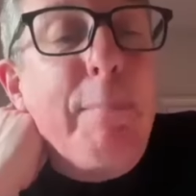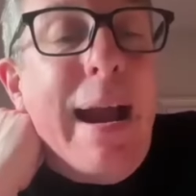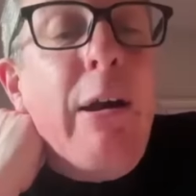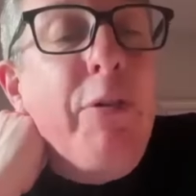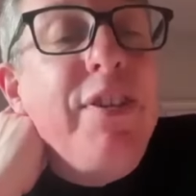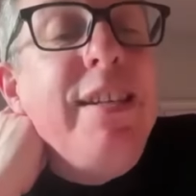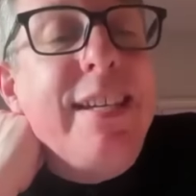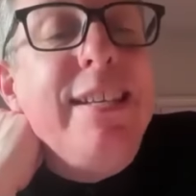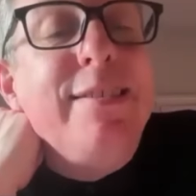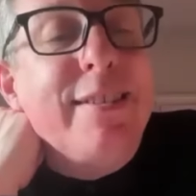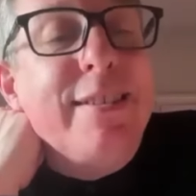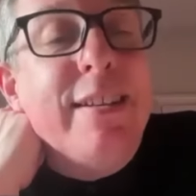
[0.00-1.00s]
about this
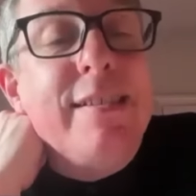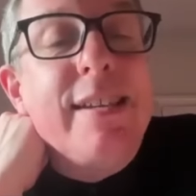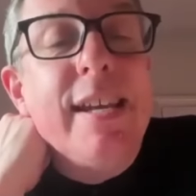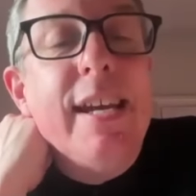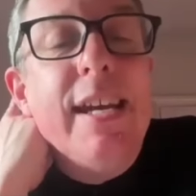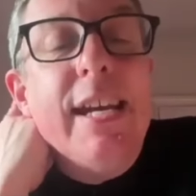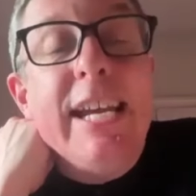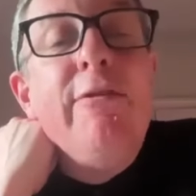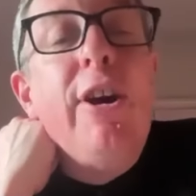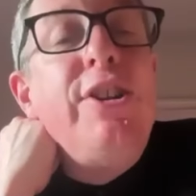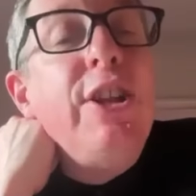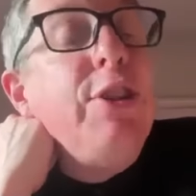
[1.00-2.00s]
incident. He
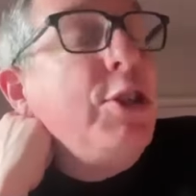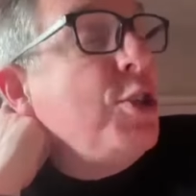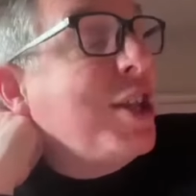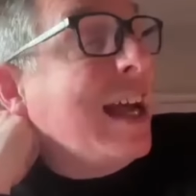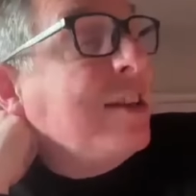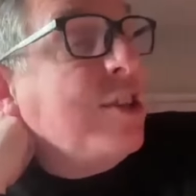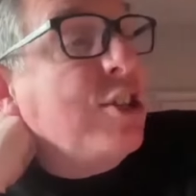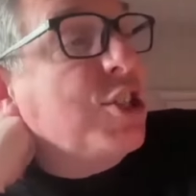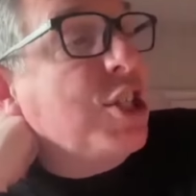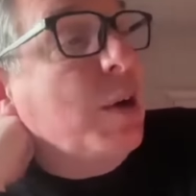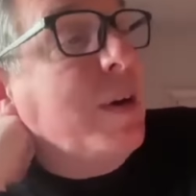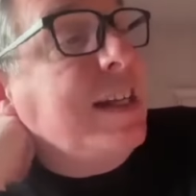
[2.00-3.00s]
wrote in
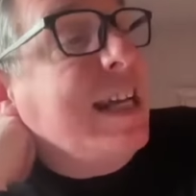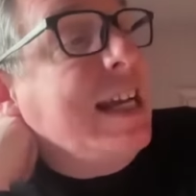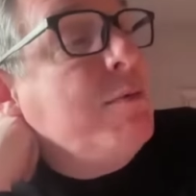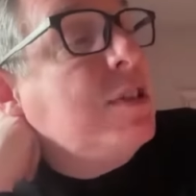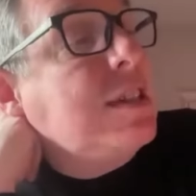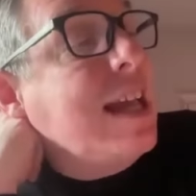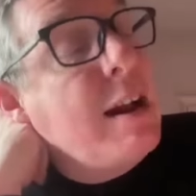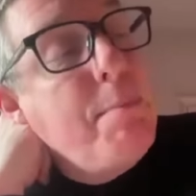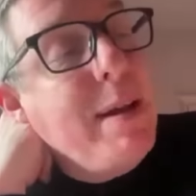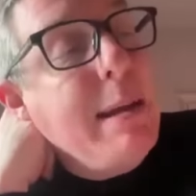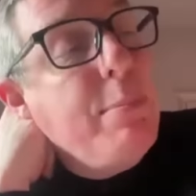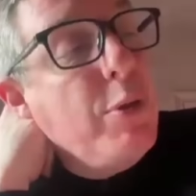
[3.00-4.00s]
2002, and he was
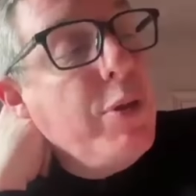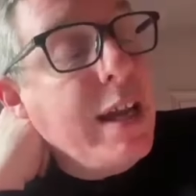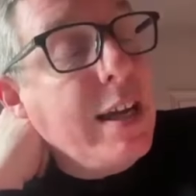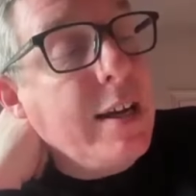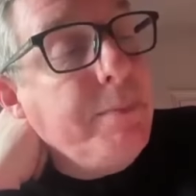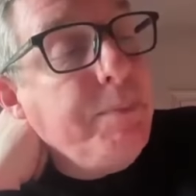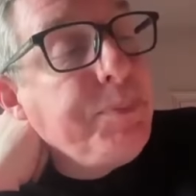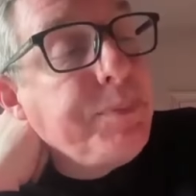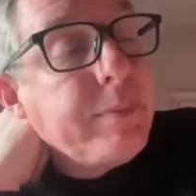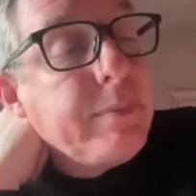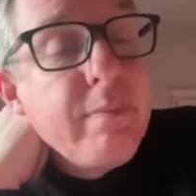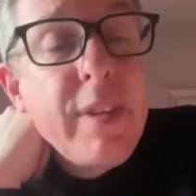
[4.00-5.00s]
telling people that
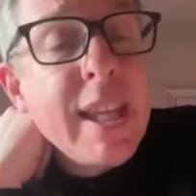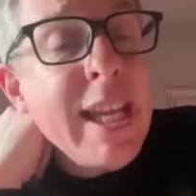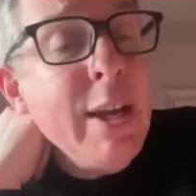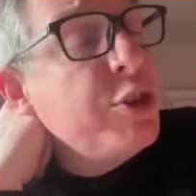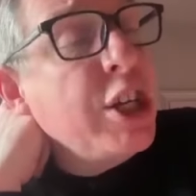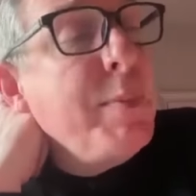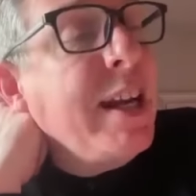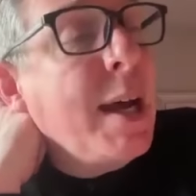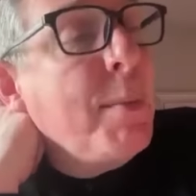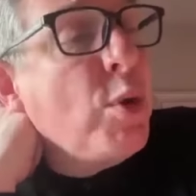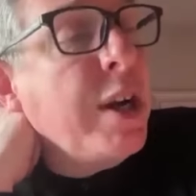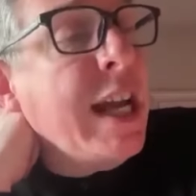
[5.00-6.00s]
it was going to be a
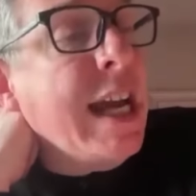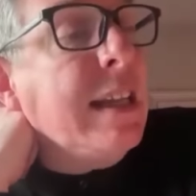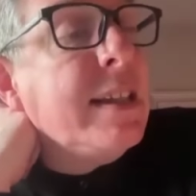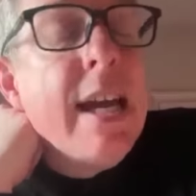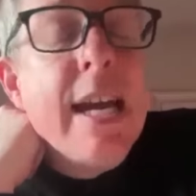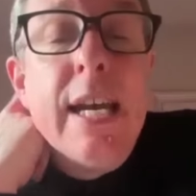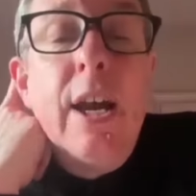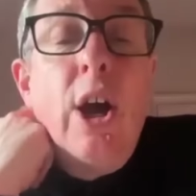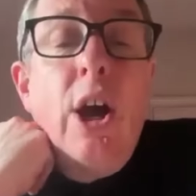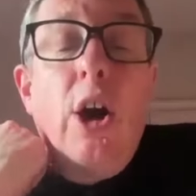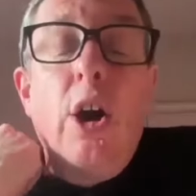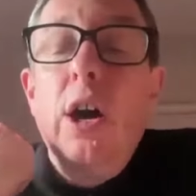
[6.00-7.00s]
number one hit.
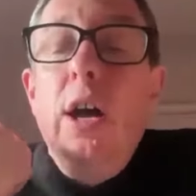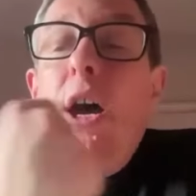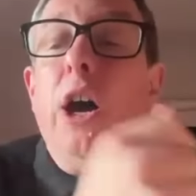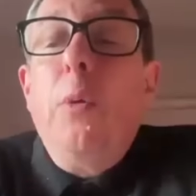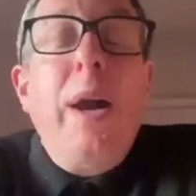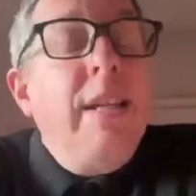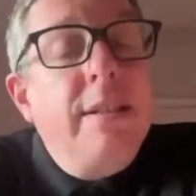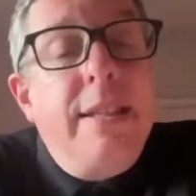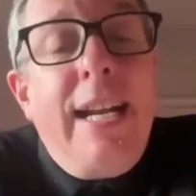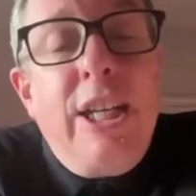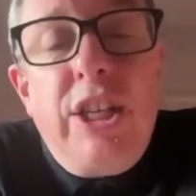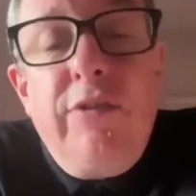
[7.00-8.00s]
Oasis
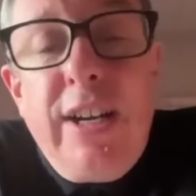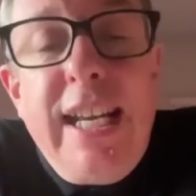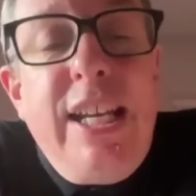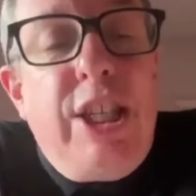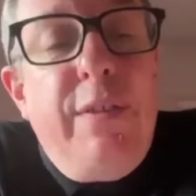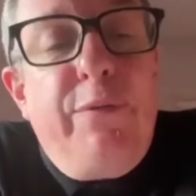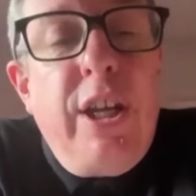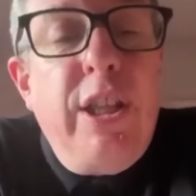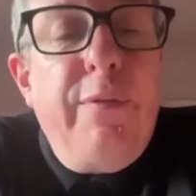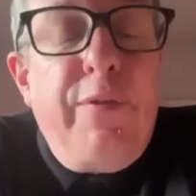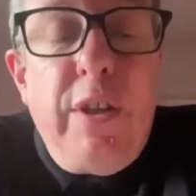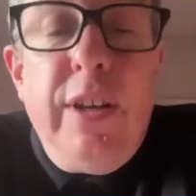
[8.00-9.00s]
didn't actually release it for
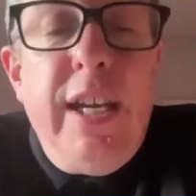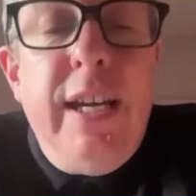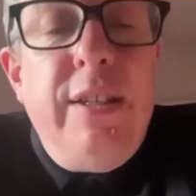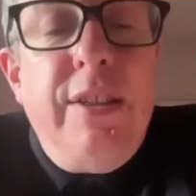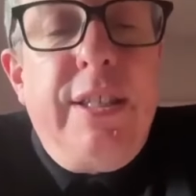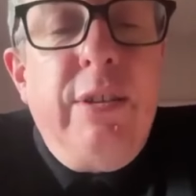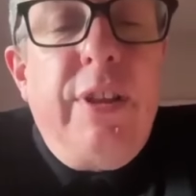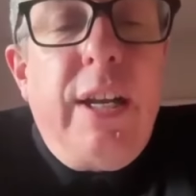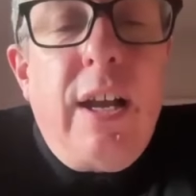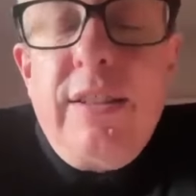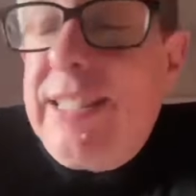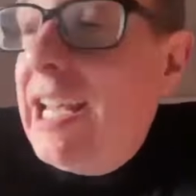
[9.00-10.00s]
another few years until
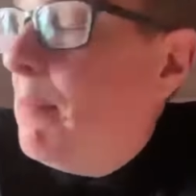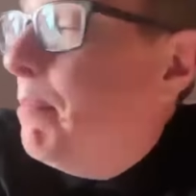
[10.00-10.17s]
the last